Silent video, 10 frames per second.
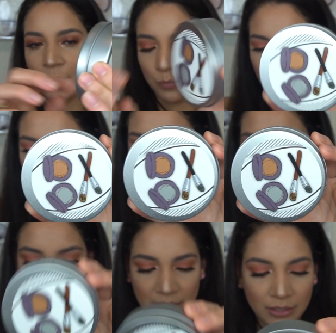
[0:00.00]
and
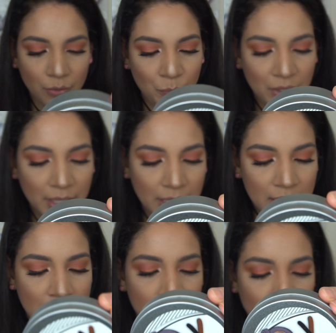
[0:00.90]
brushes.
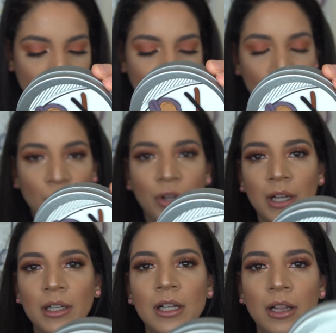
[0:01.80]
The Vera
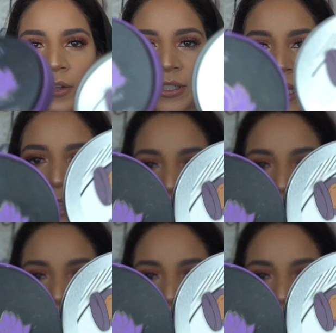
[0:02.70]
Mona looks like